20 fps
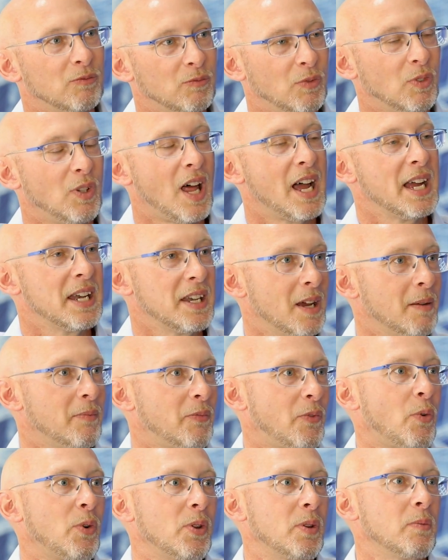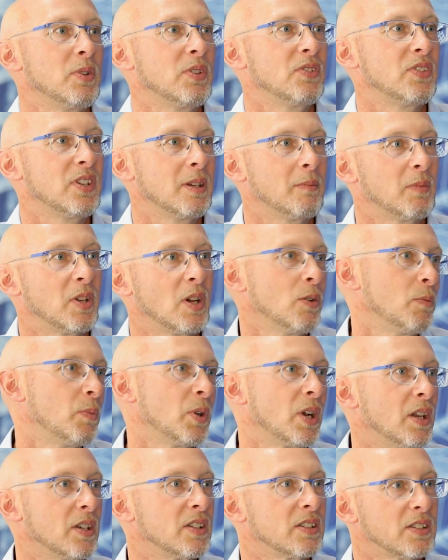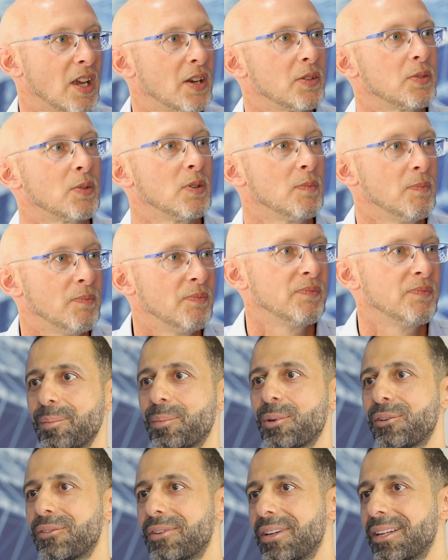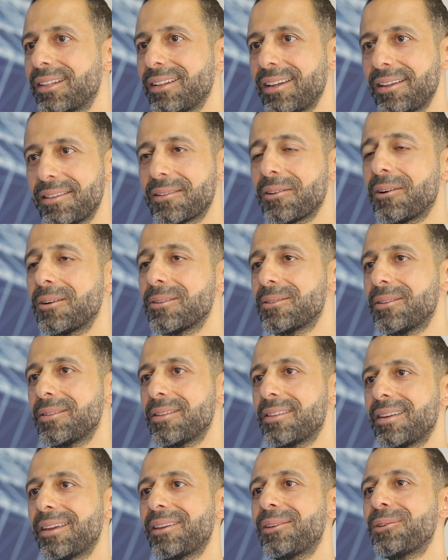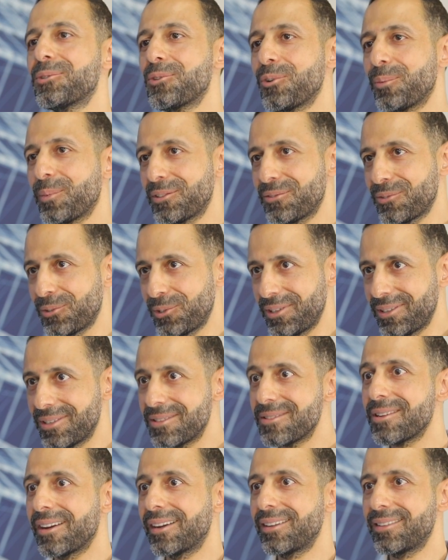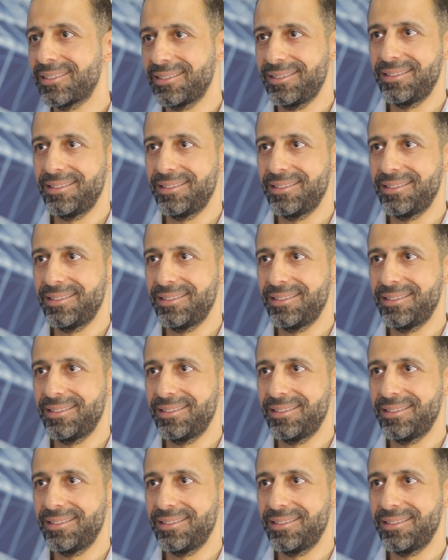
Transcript: lined up for the museum to open on schedule. Perfect. Lath Carlson, thank you so much for your insight.